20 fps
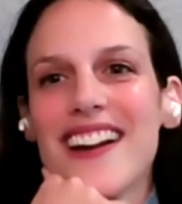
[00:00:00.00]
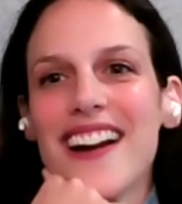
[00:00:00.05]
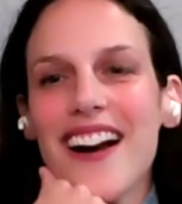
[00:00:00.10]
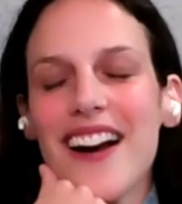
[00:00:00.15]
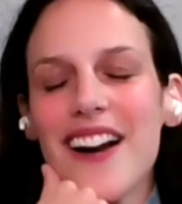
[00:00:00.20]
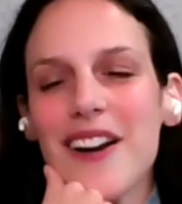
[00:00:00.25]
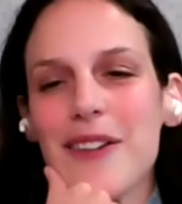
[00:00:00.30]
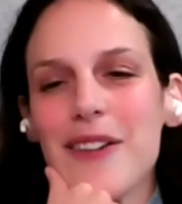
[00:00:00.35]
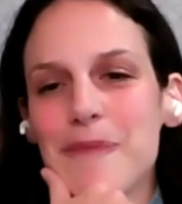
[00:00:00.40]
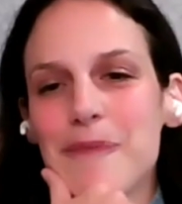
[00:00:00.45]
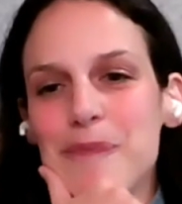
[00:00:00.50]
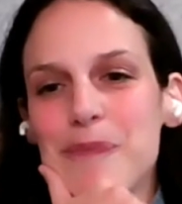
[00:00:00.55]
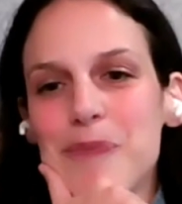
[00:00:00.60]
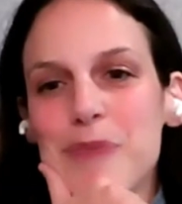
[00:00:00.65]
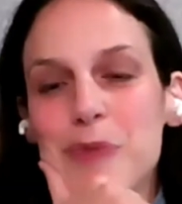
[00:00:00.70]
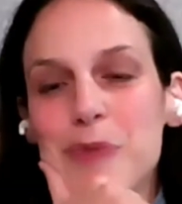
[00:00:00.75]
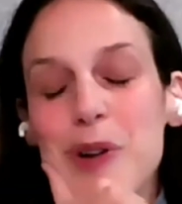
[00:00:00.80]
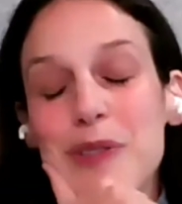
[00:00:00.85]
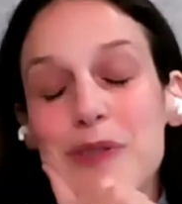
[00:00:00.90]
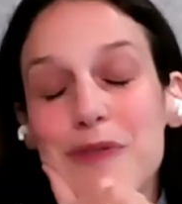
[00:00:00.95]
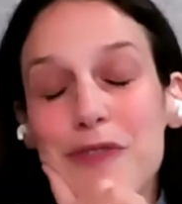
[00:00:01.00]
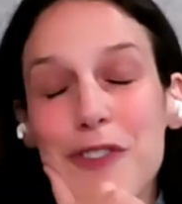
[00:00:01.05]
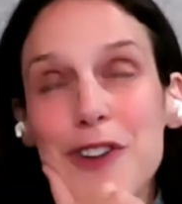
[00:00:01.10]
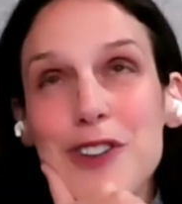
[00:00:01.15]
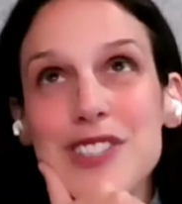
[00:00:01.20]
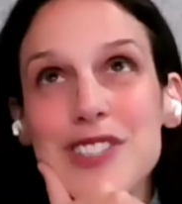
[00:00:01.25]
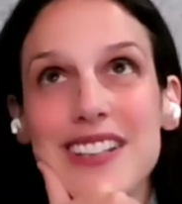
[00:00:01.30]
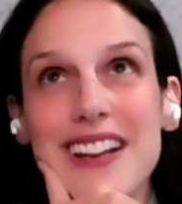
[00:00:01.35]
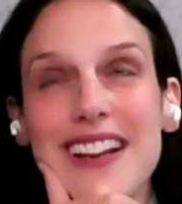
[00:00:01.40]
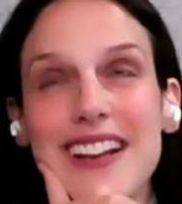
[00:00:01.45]
Well,
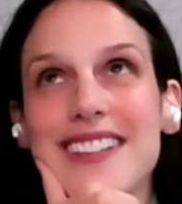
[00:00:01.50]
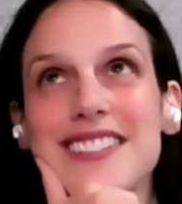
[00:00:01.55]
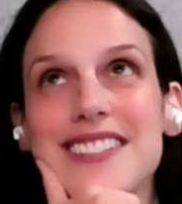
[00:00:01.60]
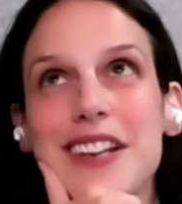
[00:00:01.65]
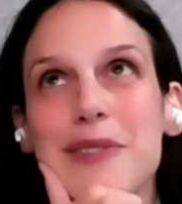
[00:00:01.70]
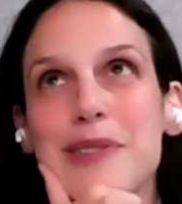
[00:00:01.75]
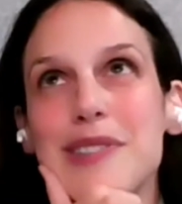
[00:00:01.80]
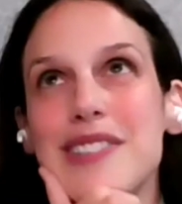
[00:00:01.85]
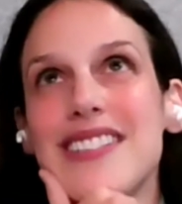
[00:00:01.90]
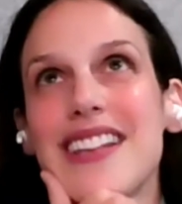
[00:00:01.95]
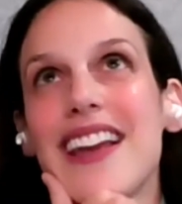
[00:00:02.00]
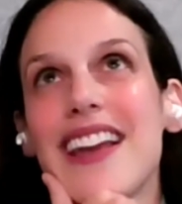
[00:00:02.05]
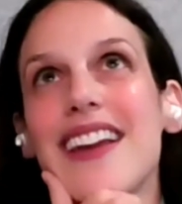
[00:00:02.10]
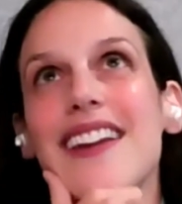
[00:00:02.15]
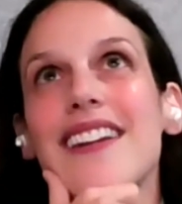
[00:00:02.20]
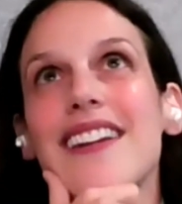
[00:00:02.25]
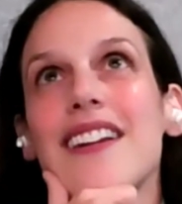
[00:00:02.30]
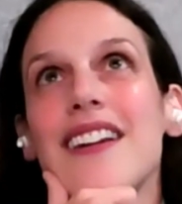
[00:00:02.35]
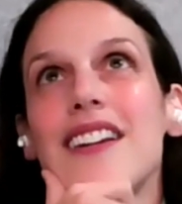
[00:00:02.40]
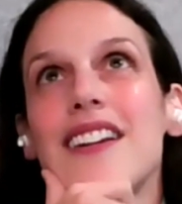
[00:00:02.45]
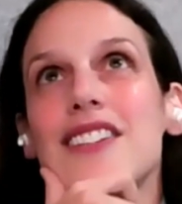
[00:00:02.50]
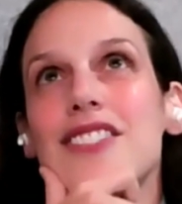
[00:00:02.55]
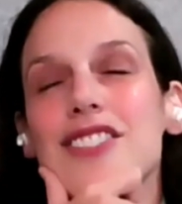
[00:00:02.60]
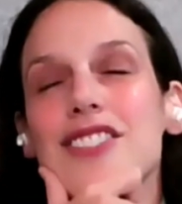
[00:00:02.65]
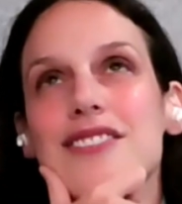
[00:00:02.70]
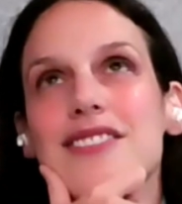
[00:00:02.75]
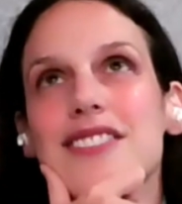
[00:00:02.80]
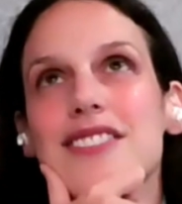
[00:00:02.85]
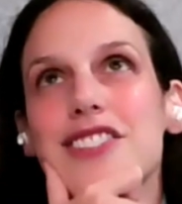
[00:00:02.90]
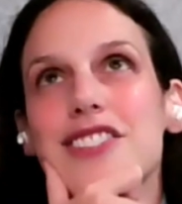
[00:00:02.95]
first, I guess I would say,
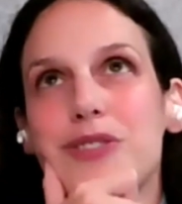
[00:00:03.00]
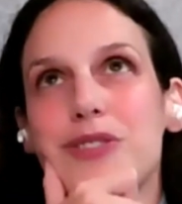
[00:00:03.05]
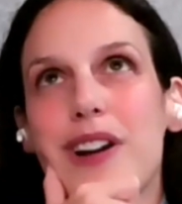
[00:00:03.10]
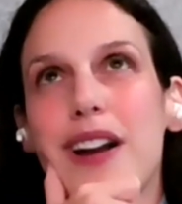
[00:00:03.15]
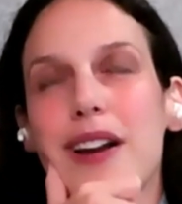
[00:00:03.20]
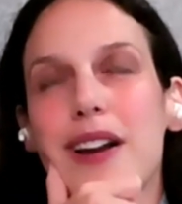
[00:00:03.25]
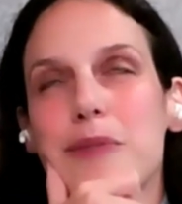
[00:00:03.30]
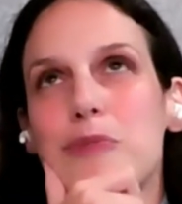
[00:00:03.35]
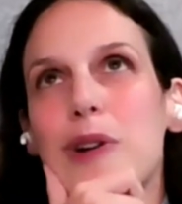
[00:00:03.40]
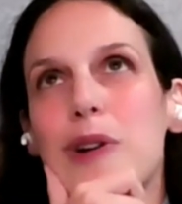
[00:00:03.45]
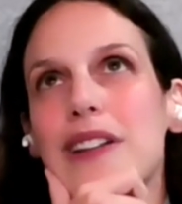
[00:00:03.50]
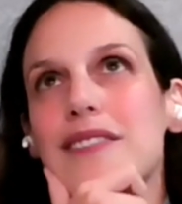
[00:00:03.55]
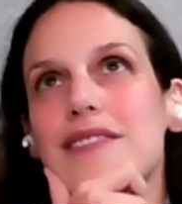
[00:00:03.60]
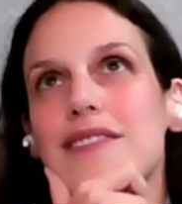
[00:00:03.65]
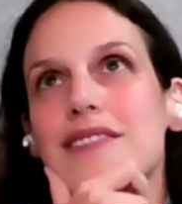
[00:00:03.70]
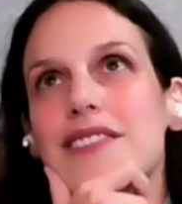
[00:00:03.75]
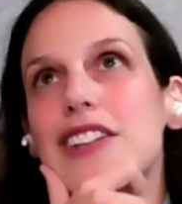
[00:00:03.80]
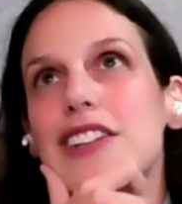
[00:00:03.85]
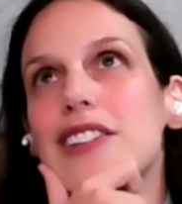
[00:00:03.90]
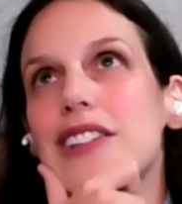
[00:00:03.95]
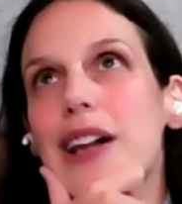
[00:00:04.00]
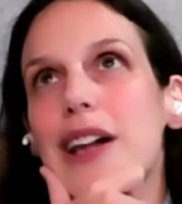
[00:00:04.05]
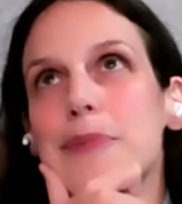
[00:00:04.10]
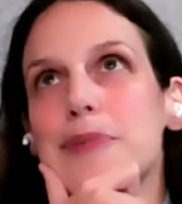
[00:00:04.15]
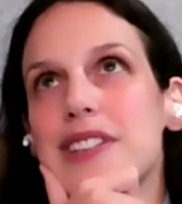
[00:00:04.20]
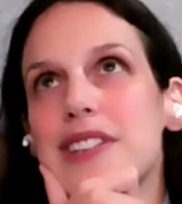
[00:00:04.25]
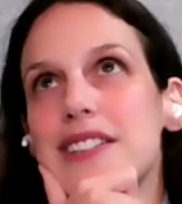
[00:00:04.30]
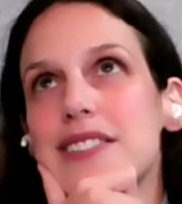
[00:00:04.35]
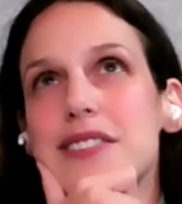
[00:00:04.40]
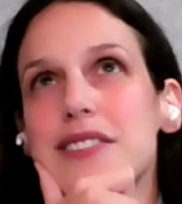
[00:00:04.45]
just to describe what legal
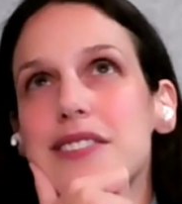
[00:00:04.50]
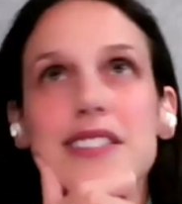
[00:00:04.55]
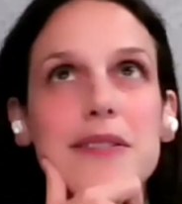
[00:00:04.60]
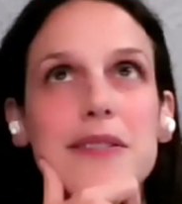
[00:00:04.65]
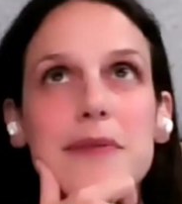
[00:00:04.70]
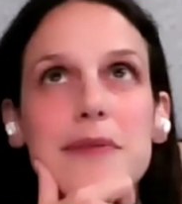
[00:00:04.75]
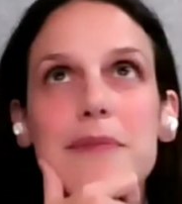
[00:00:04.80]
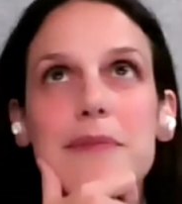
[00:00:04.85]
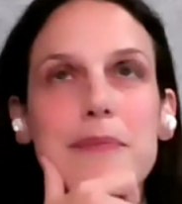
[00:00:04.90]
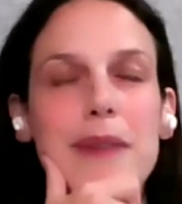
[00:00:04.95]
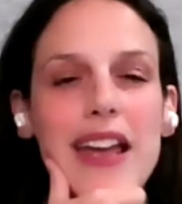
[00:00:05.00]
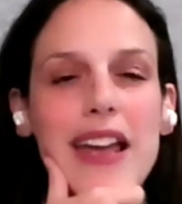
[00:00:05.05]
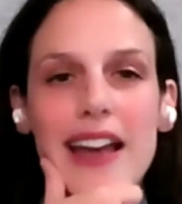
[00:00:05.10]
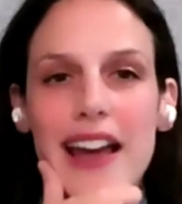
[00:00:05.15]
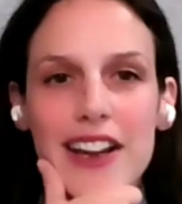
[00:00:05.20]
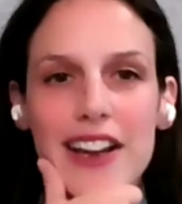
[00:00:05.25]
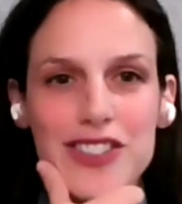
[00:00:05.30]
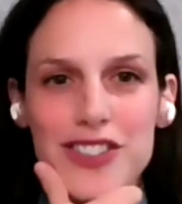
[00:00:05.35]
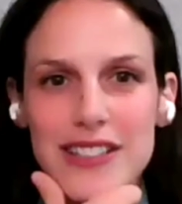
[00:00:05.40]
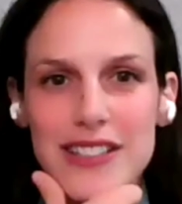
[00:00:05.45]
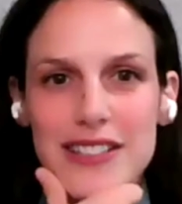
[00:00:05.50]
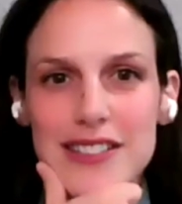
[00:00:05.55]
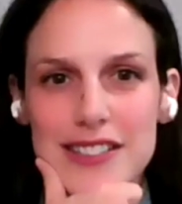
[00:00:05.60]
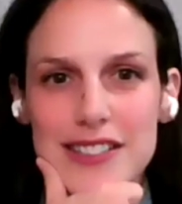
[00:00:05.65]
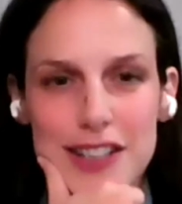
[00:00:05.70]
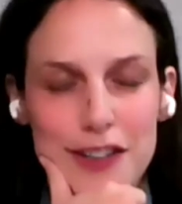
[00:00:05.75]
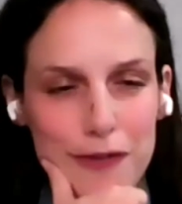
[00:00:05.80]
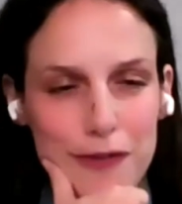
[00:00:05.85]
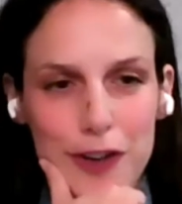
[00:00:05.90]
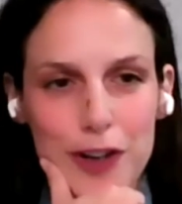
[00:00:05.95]
ops is, because it may actually
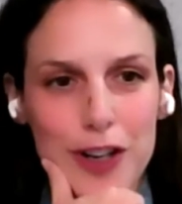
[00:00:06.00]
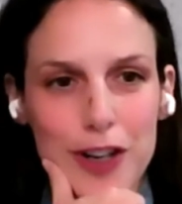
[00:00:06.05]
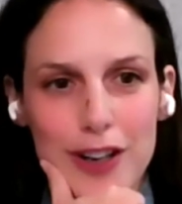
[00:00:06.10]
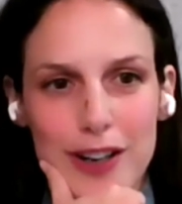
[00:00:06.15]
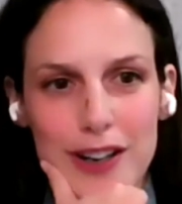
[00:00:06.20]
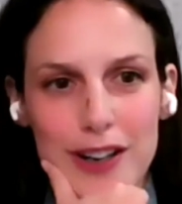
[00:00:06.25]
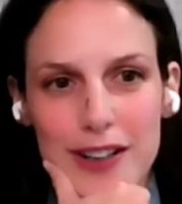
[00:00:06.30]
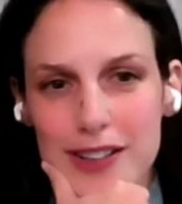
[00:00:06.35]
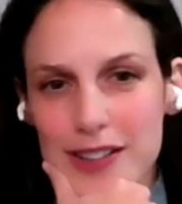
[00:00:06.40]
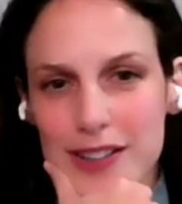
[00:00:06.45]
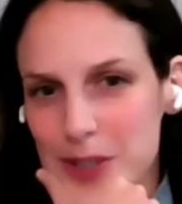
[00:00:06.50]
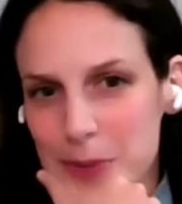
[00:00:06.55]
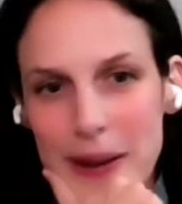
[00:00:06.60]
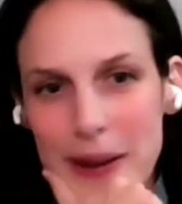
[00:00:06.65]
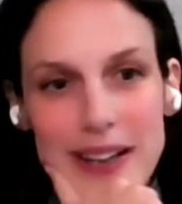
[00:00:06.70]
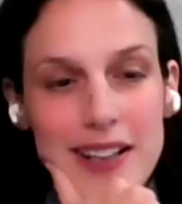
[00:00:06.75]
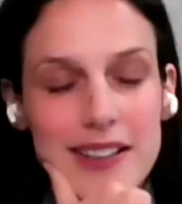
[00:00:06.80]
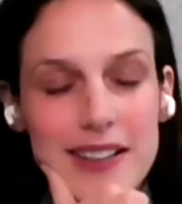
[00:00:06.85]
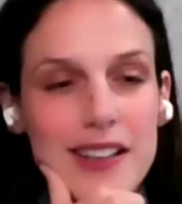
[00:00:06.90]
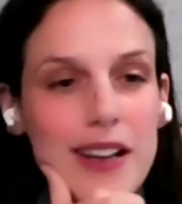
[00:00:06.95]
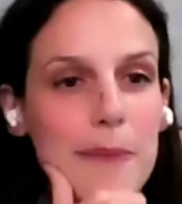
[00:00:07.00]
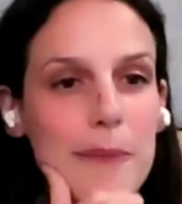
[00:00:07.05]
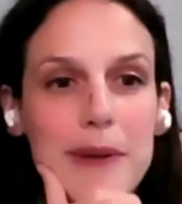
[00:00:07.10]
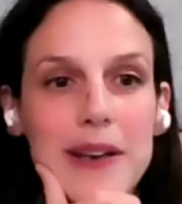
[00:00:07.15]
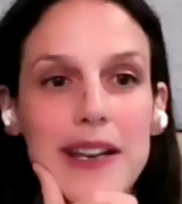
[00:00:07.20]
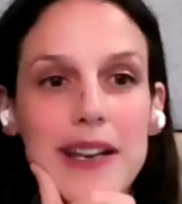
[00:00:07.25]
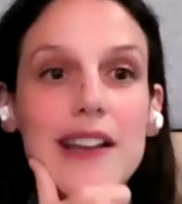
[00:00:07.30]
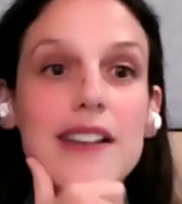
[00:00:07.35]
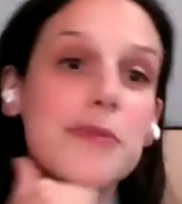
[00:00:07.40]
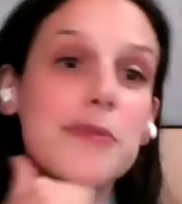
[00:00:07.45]
differ depending on the
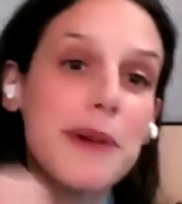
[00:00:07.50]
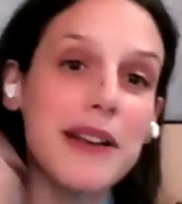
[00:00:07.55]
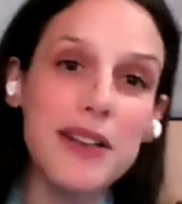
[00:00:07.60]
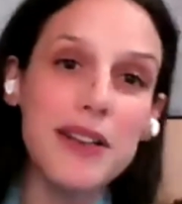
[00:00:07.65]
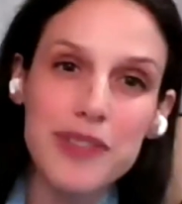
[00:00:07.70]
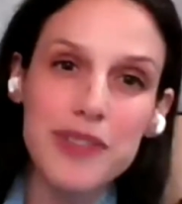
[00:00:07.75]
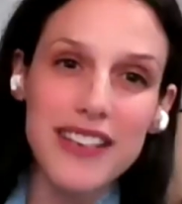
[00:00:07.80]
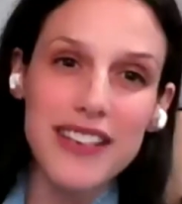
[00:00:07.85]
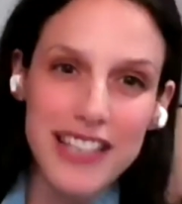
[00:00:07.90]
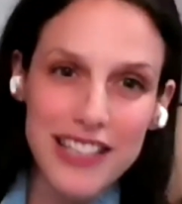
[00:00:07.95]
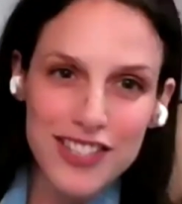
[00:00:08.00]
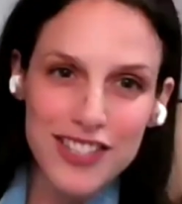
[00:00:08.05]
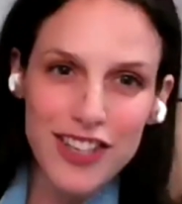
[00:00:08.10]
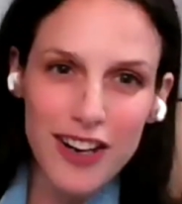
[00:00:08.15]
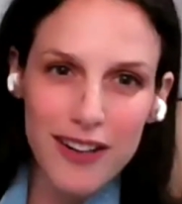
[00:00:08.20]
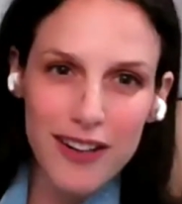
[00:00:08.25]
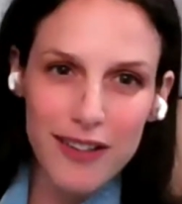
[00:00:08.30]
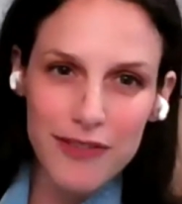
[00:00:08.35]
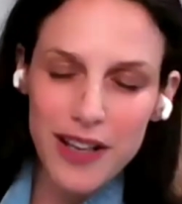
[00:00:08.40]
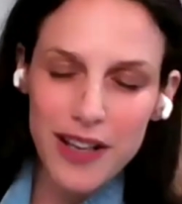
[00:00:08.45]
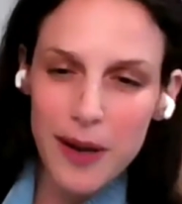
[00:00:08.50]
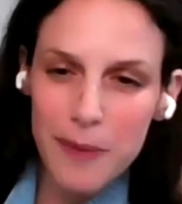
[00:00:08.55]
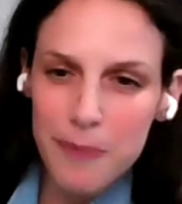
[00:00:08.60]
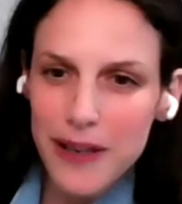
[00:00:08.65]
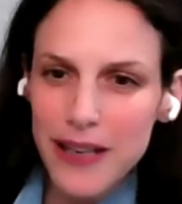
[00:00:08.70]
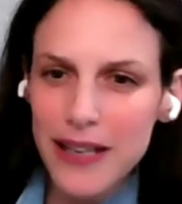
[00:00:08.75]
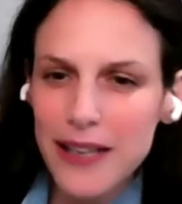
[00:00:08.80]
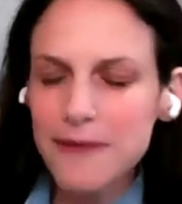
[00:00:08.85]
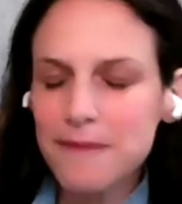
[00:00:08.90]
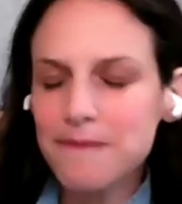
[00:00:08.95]
company and depending what the needs are of the
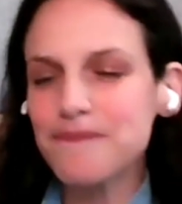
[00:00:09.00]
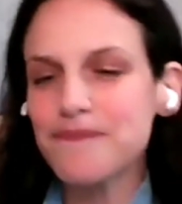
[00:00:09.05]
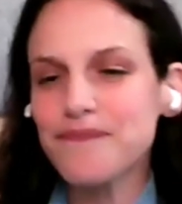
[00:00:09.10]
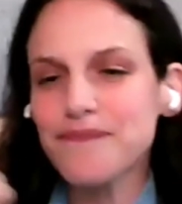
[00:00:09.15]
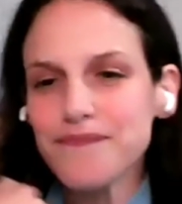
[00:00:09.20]
company,